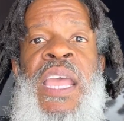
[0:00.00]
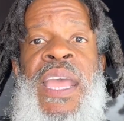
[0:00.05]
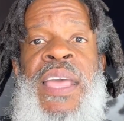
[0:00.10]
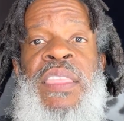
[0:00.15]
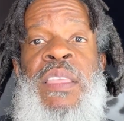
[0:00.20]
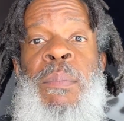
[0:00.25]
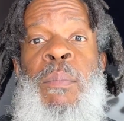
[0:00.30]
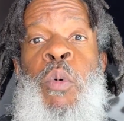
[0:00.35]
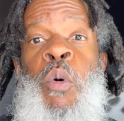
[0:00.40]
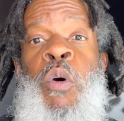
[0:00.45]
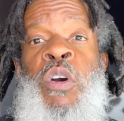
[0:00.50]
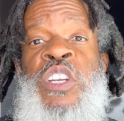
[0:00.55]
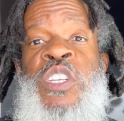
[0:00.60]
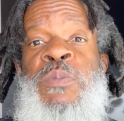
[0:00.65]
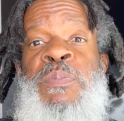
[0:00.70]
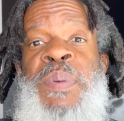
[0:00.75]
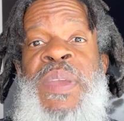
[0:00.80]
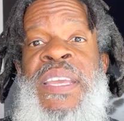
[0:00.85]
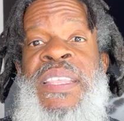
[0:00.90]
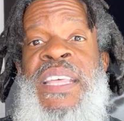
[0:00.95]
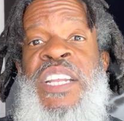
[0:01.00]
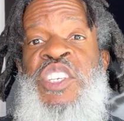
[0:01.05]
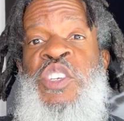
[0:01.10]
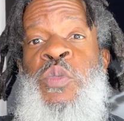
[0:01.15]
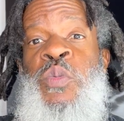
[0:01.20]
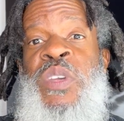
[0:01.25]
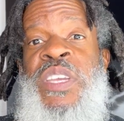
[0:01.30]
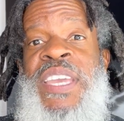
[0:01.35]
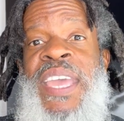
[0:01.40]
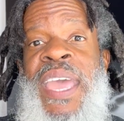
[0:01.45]
The more speed that
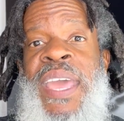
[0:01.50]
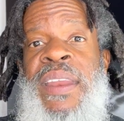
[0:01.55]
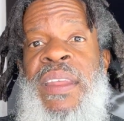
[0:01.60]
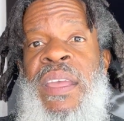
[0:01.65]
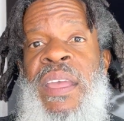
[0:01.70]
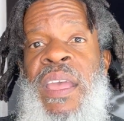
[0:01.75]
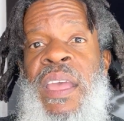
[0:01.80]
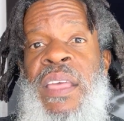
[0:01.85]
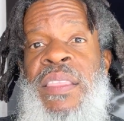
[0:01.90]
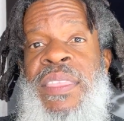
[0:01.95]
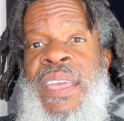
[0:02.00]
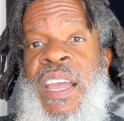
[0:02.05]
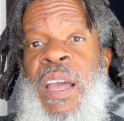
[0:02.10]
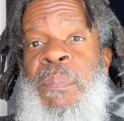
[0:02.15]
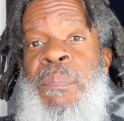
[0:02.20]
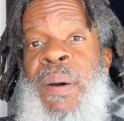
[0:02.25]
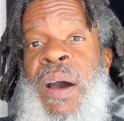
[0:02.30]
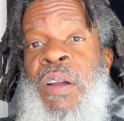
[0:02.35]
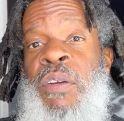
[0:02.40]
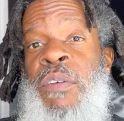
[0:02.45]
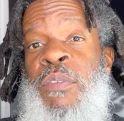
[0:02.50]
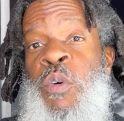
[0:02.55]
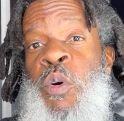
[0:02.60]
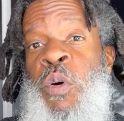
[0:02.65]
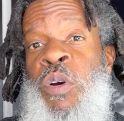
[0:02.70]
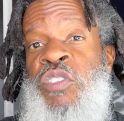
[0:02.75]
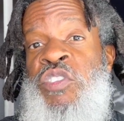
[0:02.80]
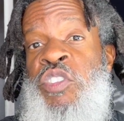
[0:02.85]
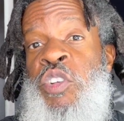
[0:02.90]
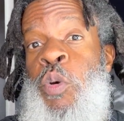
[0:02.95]
you get, think about, of
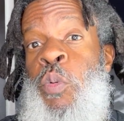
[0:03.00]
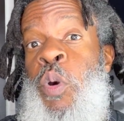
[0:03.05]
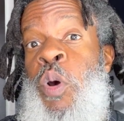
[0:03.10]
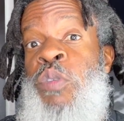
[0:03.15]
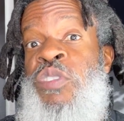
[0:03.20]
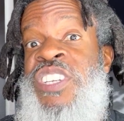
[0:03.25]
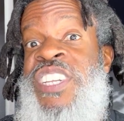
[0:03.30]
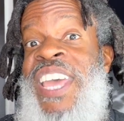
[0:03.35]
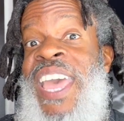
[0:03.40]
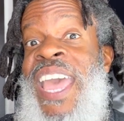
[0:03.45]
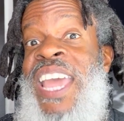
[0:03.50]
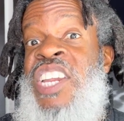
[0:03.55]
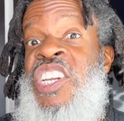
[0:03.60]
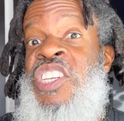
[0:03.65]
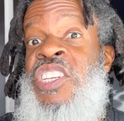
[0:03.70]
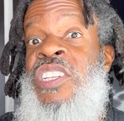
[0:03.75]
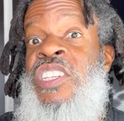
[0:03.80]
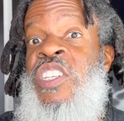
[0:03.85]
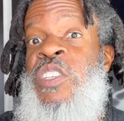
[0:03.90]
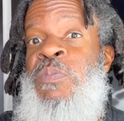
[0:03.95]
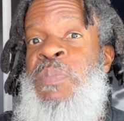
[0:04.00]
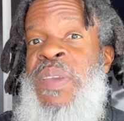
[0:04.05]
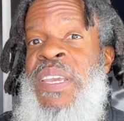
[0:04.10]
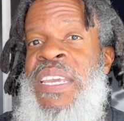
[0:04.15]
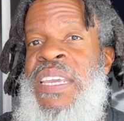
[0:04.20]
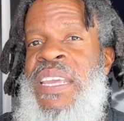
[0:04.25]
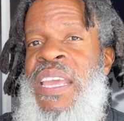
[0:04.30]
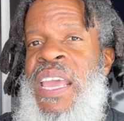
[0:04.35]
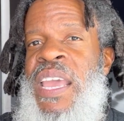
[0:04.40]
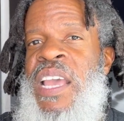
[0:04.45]
course, your rotation
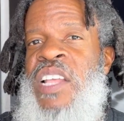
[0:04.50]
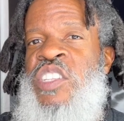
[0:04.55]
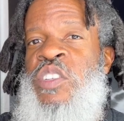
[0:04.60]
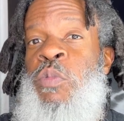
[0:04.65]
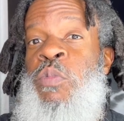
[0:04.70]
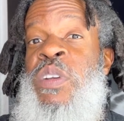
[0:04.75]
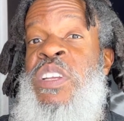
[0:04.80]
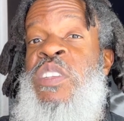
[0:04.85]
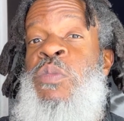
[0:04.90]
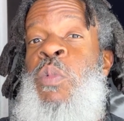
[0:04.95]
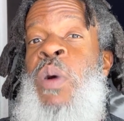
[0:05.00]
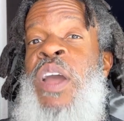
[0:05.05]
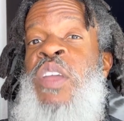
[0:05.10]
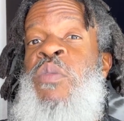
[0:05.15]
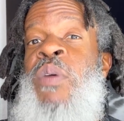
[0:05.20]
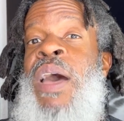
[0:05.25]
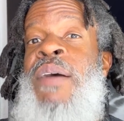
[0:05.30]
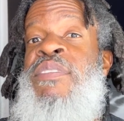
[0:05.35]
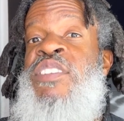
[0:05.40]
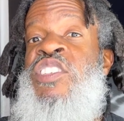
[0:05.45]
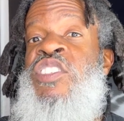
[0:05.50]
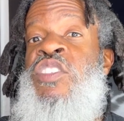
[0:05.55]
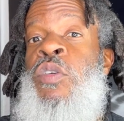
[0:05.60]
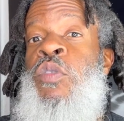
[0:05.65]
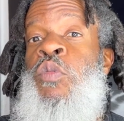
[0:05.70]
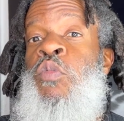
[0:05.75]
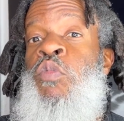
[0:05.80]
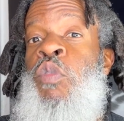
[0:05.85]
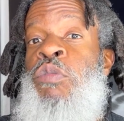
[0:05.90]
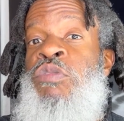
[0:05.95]
speed. It's a reason why you have a
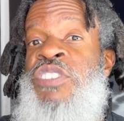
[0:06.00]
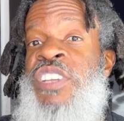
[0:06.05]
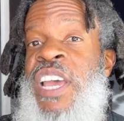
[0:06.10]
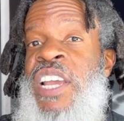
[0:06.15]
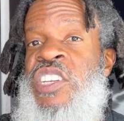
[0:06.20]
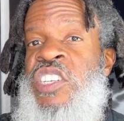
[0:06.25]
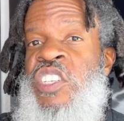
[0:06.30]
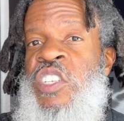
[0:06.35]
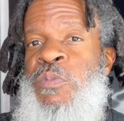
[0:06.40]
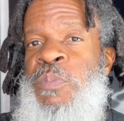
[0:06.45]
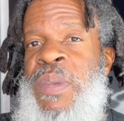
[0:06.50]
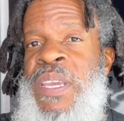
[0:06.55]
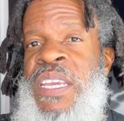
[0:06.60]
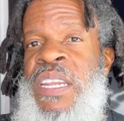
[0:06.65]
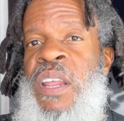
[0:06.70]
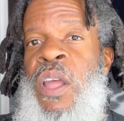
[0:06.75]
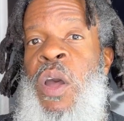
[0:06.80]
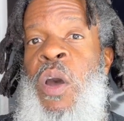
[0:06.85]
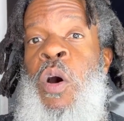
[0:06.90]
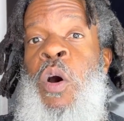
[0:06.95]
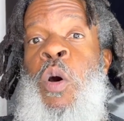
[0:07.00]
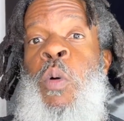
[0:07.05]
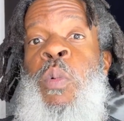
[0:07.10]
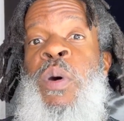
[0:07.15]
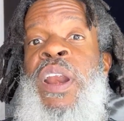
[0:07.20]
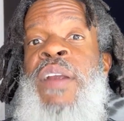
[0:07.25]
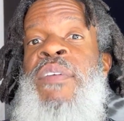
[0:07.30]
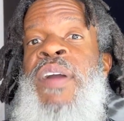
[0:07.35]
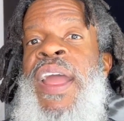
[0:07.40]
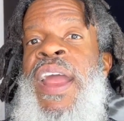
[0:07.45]
certain rotation speed on
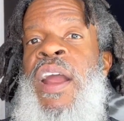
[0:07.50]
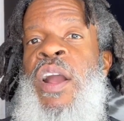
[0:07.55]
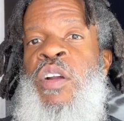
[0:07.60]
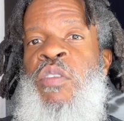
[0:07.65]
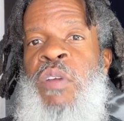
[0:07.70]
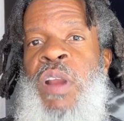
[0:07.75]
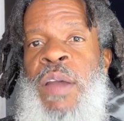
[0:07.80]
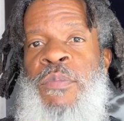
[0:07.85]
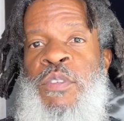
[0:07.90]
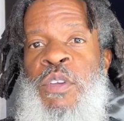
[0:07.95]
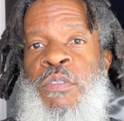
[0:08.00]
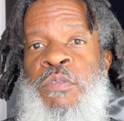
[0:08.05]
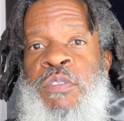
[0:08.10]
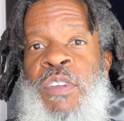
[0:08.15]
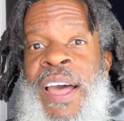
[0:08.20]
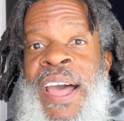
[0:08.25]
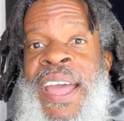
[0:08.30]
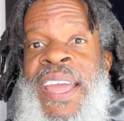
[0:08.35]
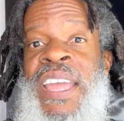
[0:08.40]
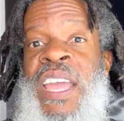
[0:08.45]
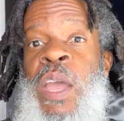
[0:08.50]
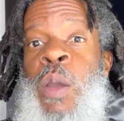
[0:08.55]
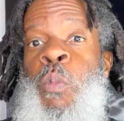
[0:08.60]
whatever aircraft you're flying.